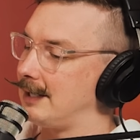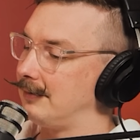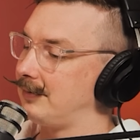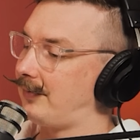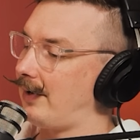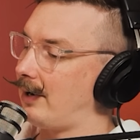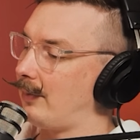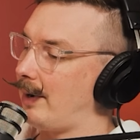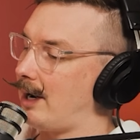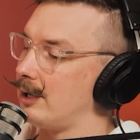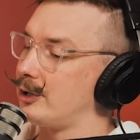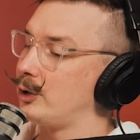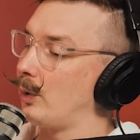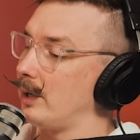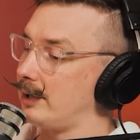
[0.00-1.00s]
elves fair
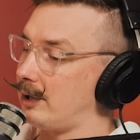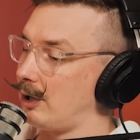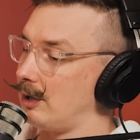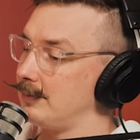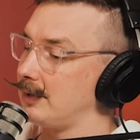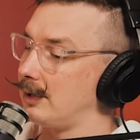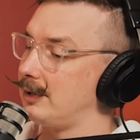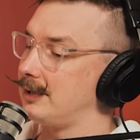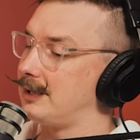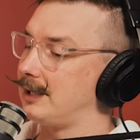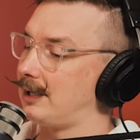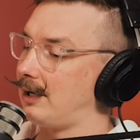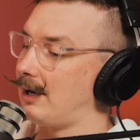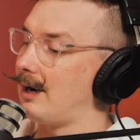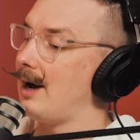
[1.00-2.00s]
or short terms are to
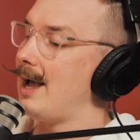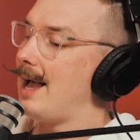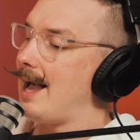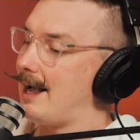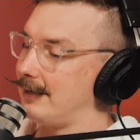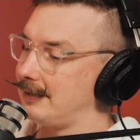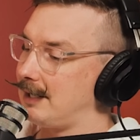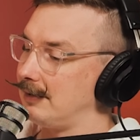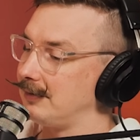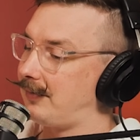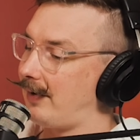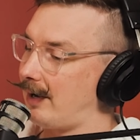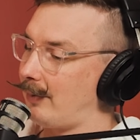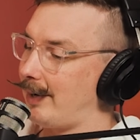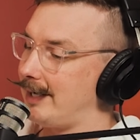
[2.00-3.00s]
secure house elves
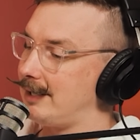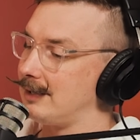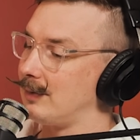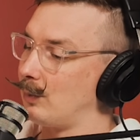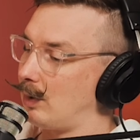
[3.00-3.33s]
fair wages